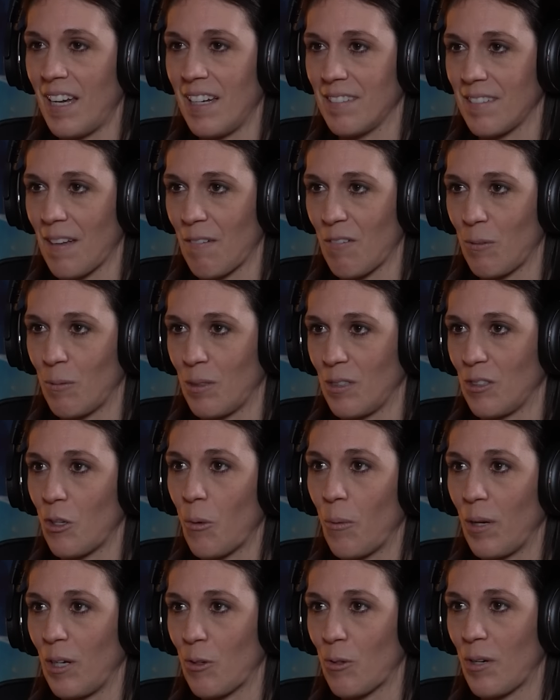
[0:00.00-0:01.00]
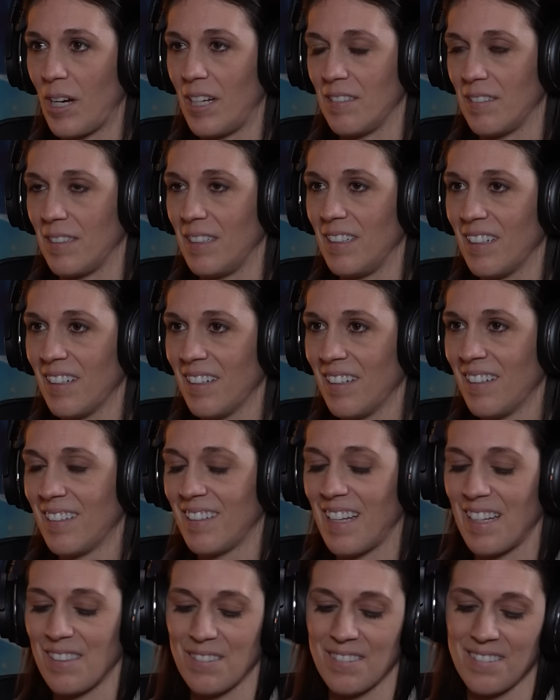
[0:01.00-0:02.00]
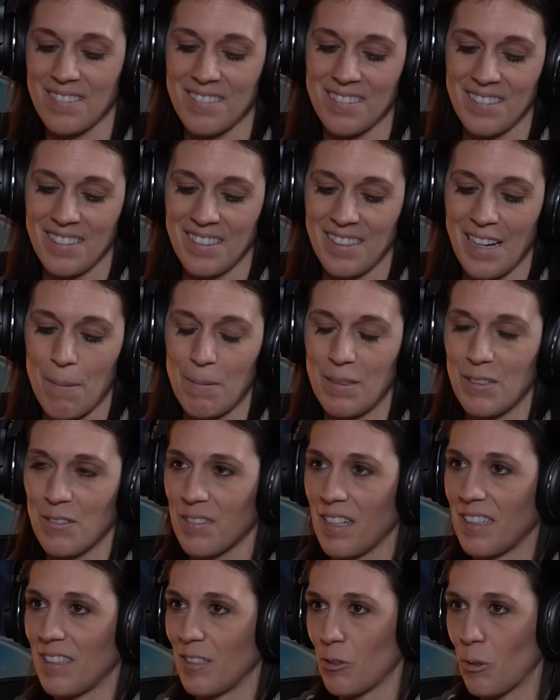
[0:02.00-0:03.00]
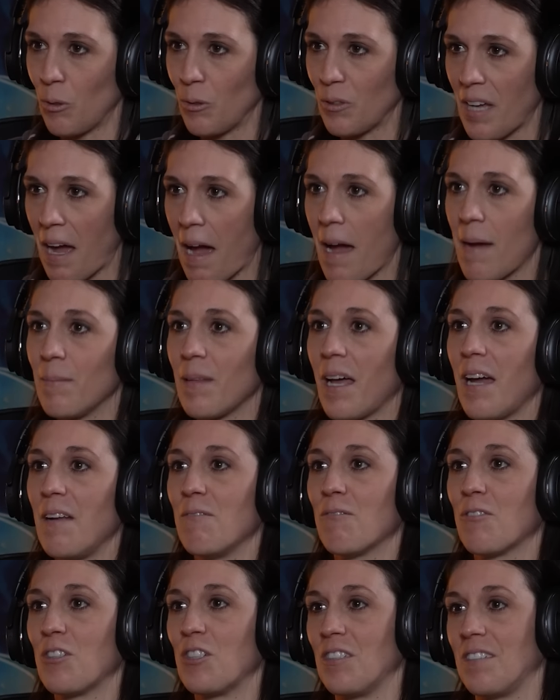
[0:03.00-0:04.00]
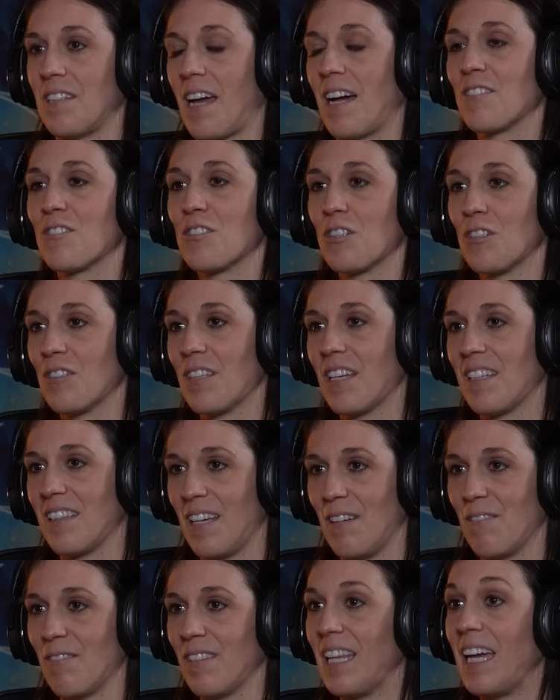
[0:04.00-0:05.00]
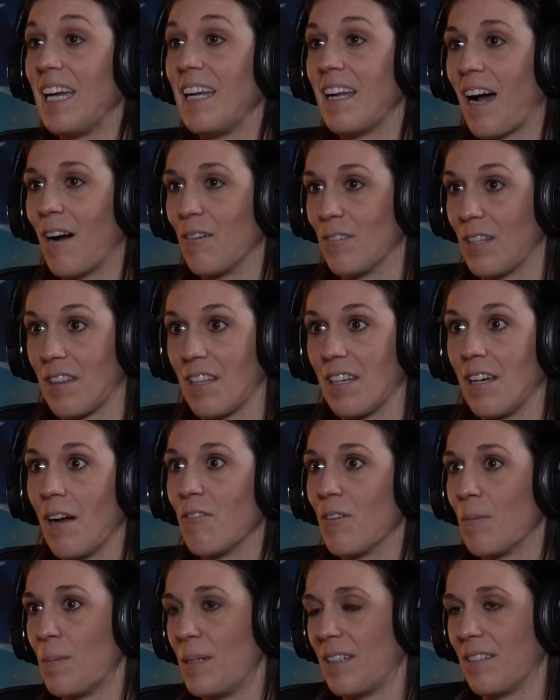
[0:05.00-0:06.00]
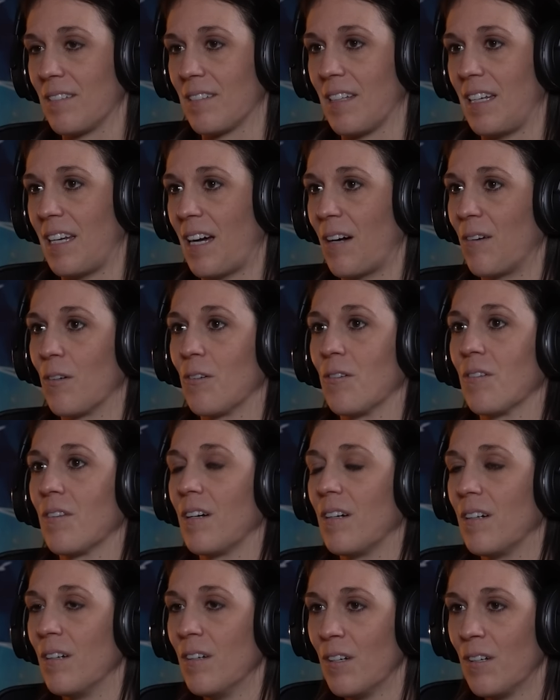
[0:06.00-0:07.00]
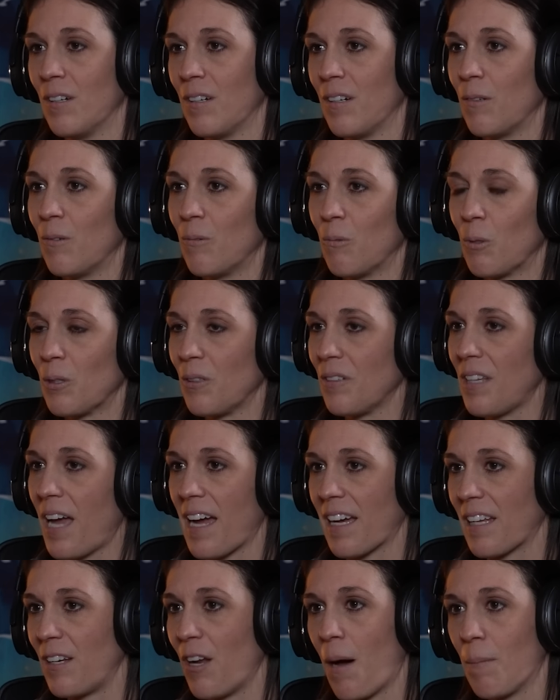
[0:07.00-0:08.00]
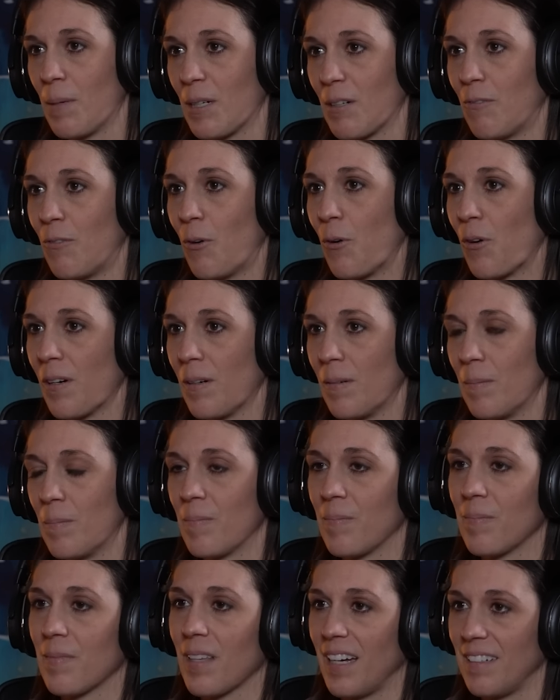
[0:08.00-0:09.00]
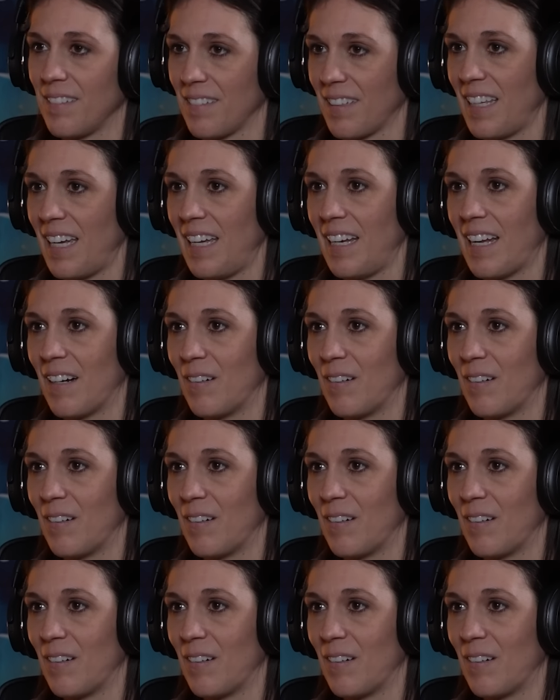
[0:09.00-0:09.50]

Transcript: days, everyone's going crazy. That's, I mean, there's like this whole timeline for disaster that they've laid out, that the government has laid out or the World Economic Forum has laid